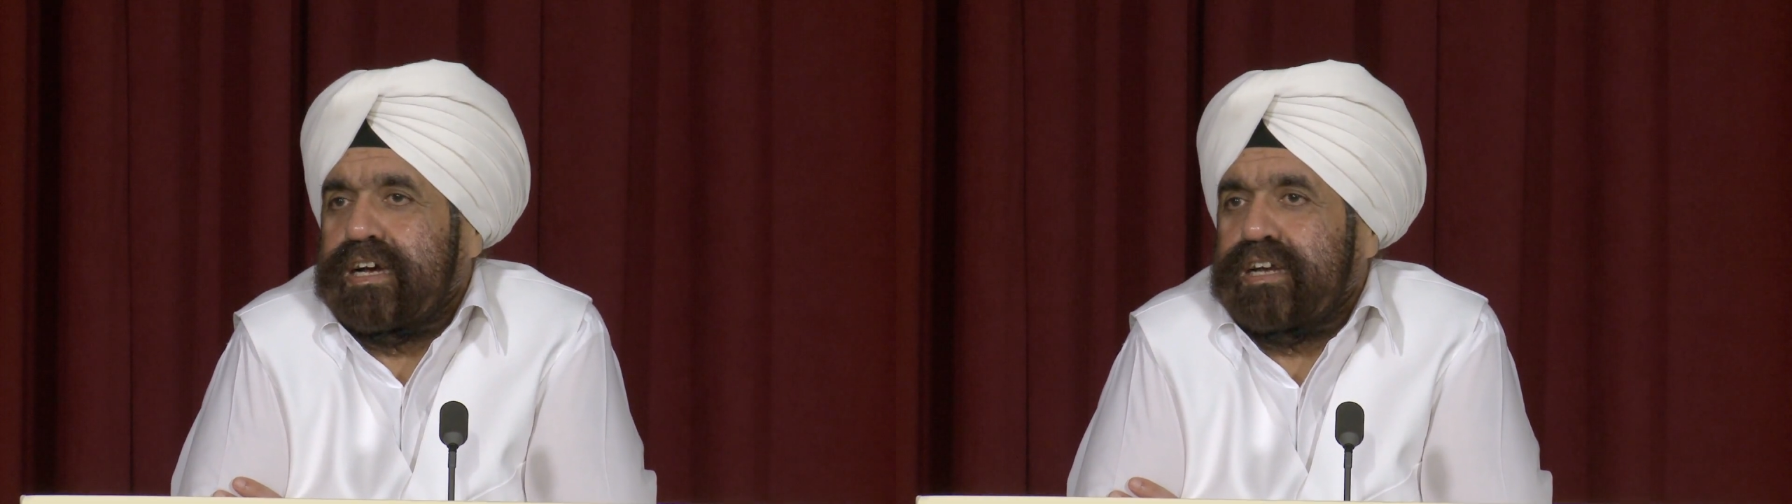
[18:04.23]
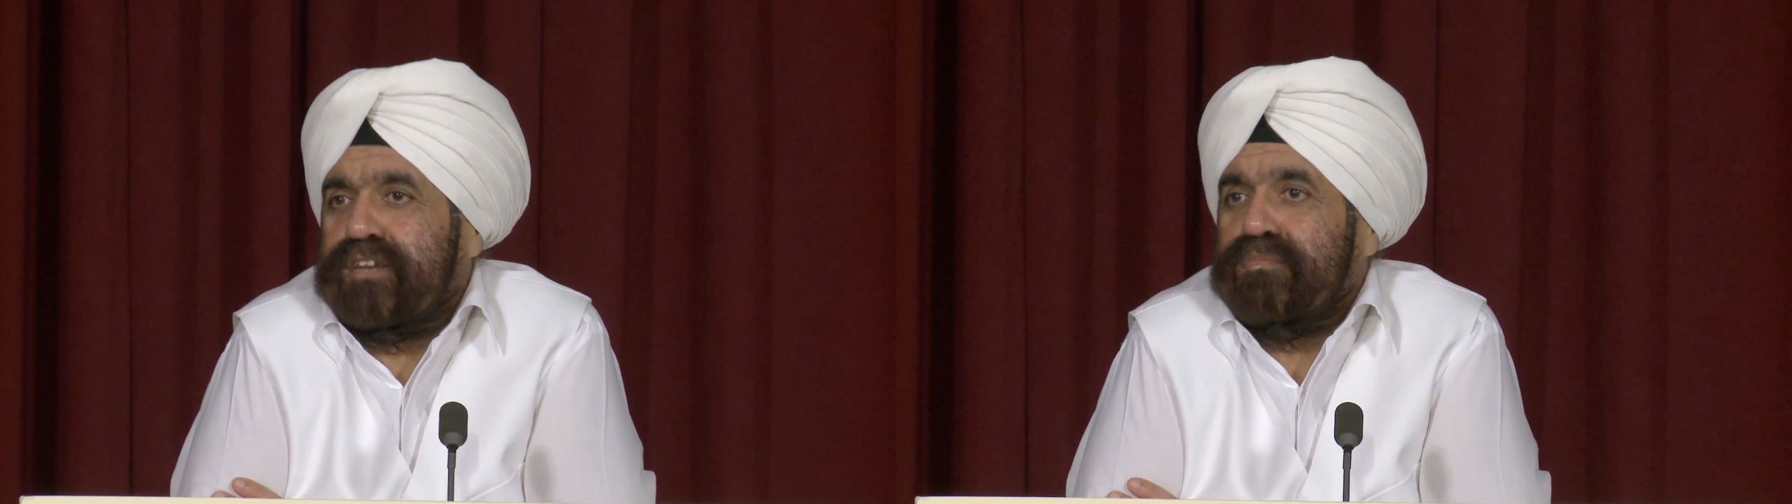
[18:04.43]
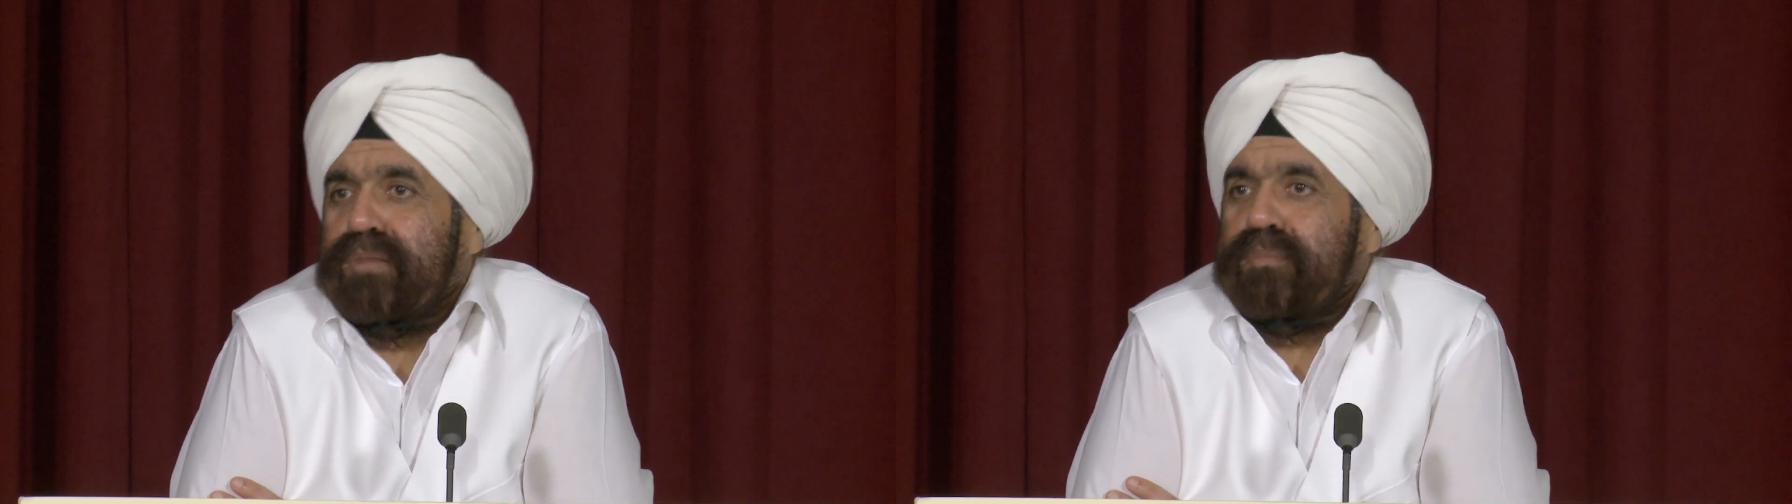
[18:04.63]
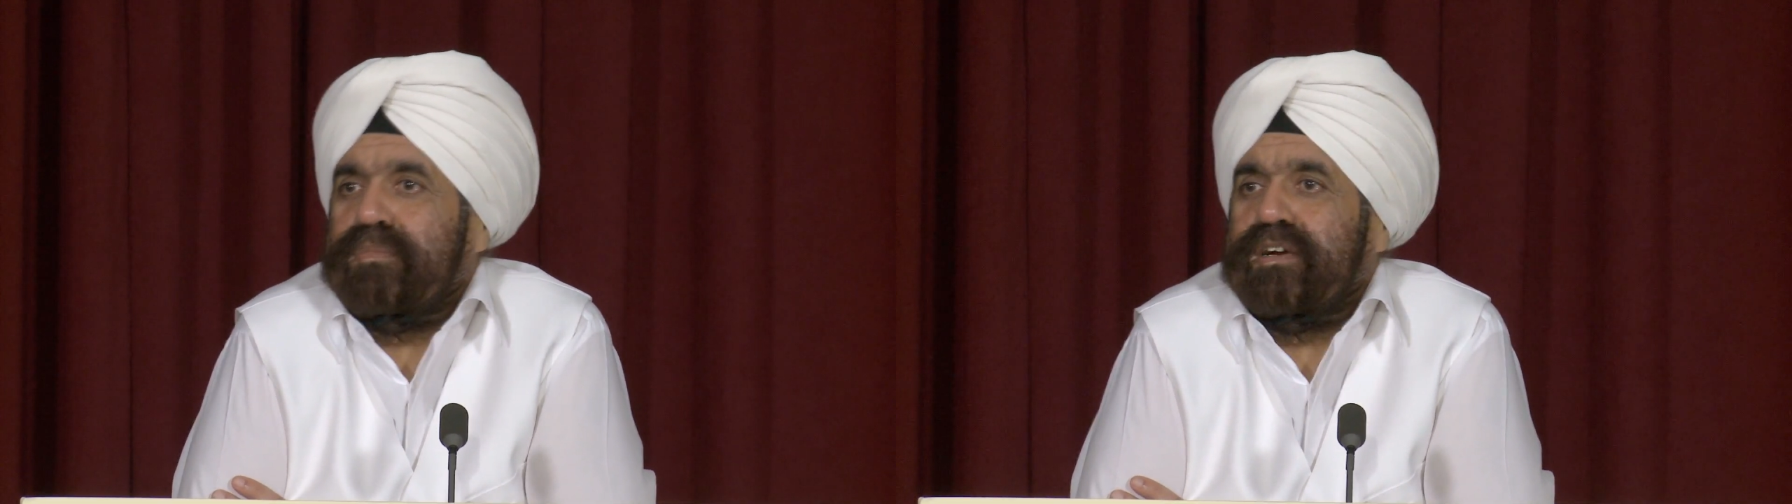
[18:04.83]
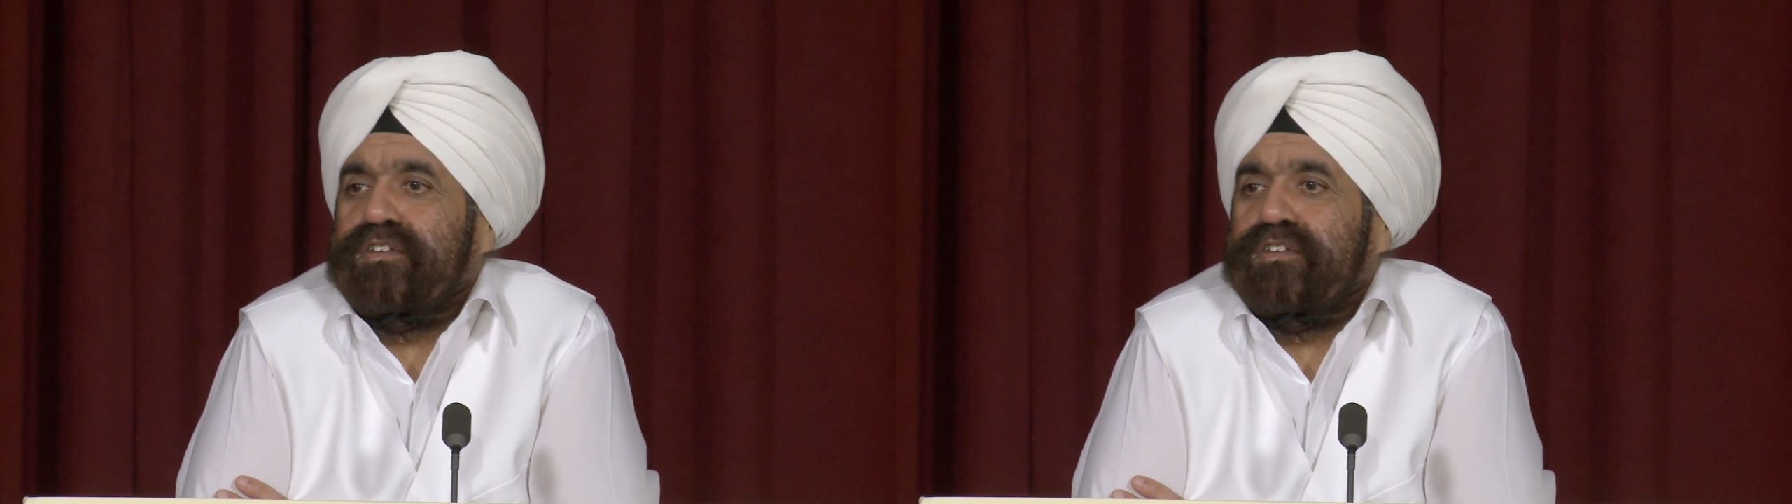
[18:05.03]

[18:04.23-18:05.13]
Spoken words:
remember